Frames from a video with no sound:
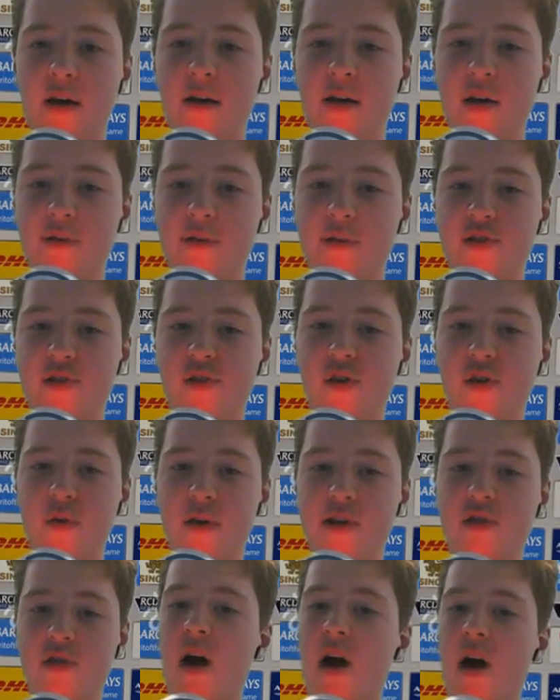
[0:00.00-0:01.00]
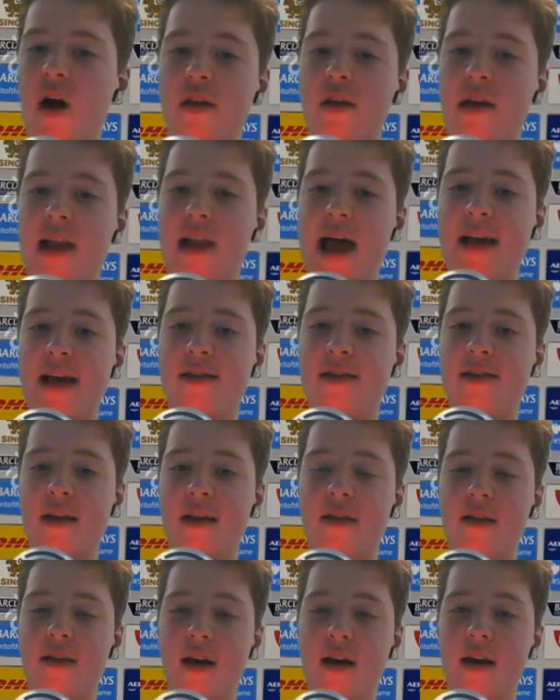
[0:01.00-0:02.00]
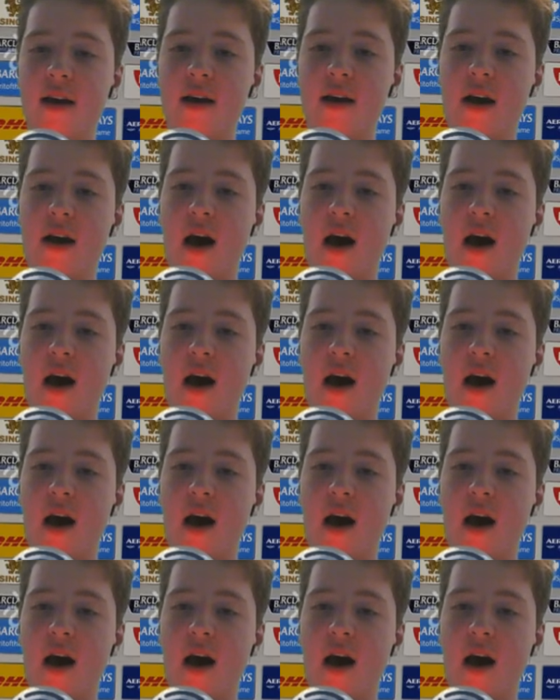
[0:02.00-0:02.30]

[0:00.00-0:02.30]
you know, we saw it under Leicester that